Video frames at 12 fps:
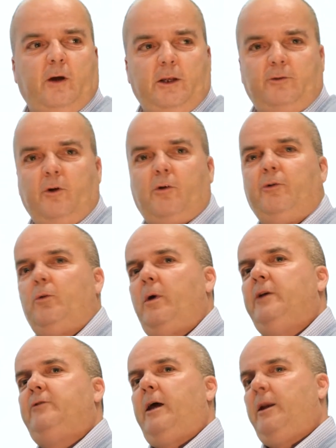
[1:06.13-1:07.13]
and he's not going to
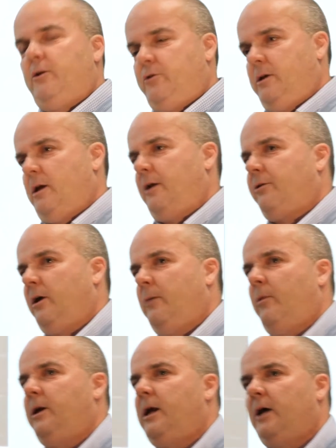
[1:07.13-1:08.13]
waste energy at a
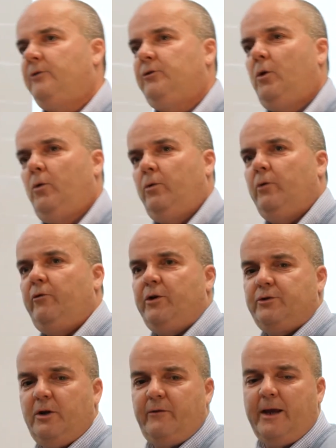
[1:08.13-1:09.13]
time when he has no
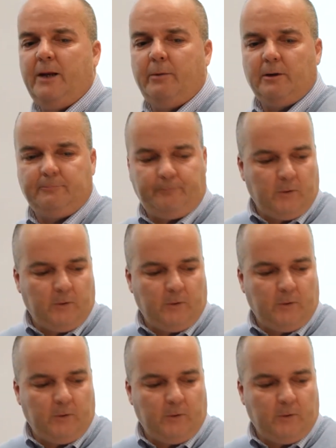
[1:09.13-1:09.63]
nutrition available.